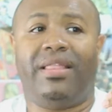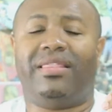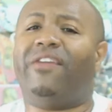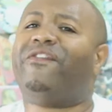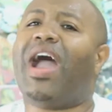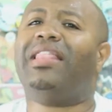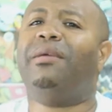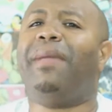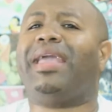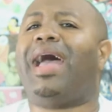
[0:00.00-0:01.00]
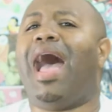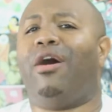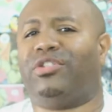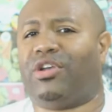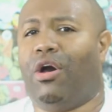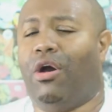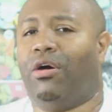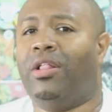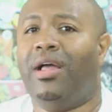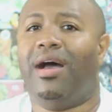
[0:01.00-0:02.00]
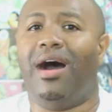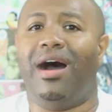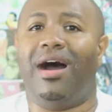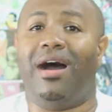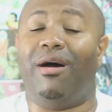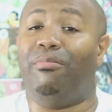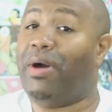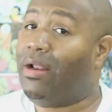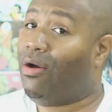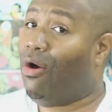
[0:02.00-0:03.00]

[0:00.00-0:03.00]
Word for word: they finally make a house call, but